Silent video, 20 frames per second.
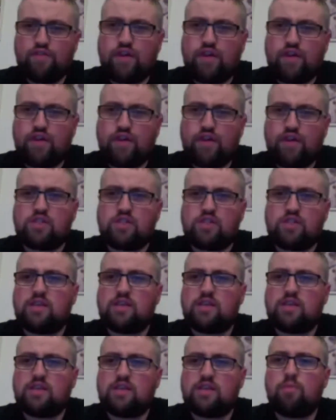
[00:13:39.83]
Another fight
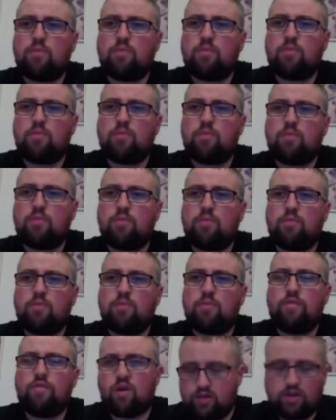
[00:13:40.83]
that's kind of got
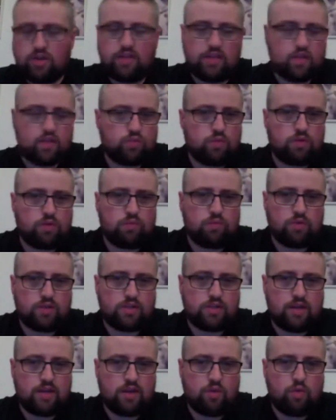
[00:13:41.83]
moved from a card onto
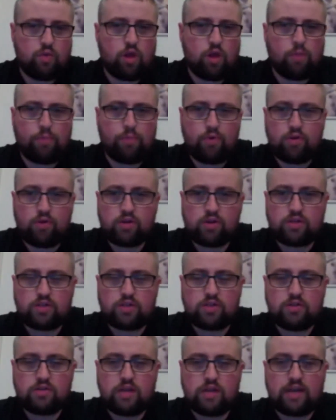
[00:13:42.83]
this one was
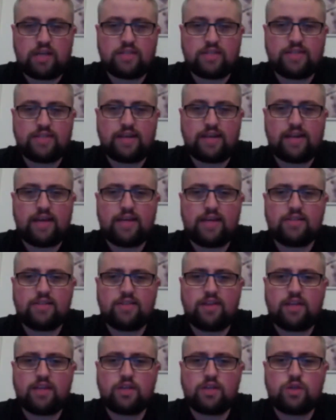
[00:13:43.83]
Will Brooks against
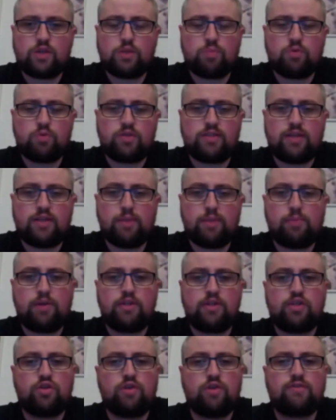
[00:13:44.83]
Nick Lentz. I think this was supposed
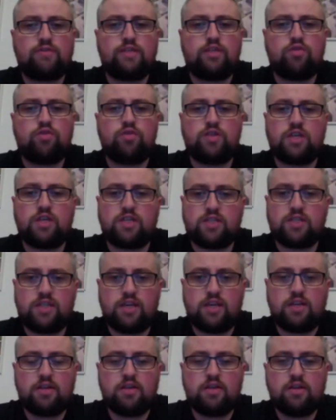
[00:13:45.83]
to take place at UFC
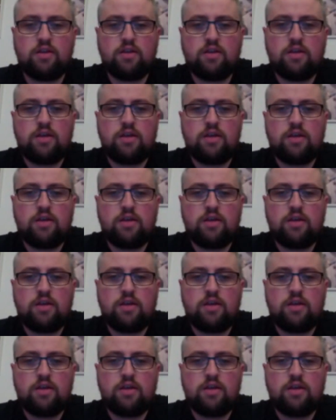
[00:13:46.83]
216.